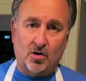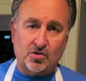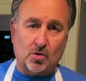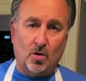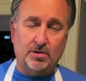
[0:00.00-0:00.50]

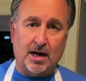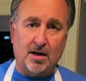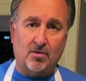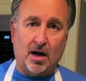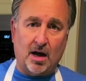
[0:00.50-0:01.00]
Scroll
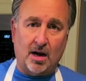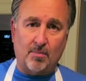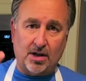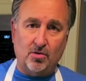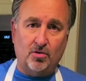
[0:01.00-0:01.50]
down
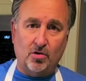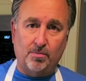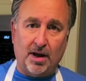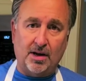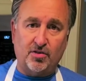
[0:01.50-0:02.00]
on my
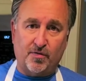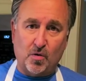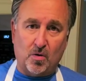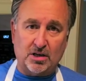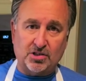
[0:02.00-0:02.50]
YouTube page if
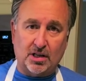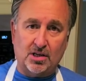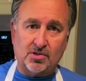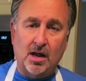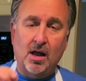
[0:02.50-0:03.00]
you're
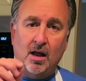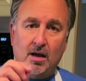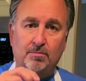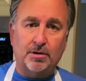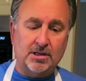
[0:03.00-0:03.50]
watching this,
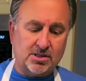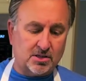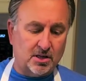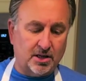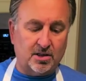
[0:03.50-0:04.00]
and
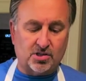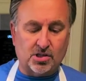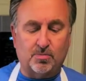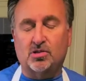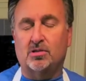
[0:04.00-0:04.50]
please click the
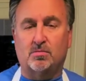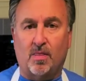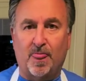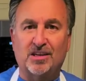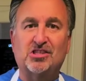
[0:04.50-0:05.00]

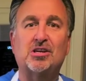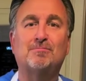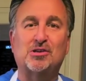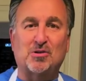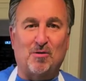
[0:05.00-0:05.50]

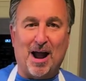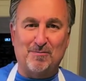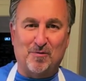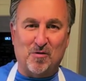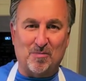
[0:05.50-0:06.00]

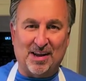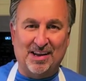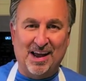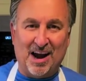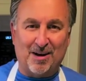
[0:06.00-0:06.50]
subscribe for
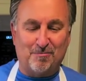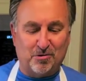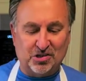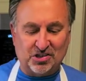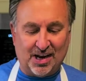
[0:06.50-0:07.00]
me. I'd
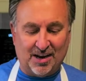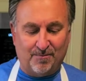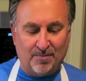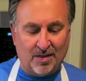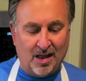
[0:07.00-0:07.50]
appreciate
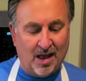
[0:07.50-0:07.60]
it.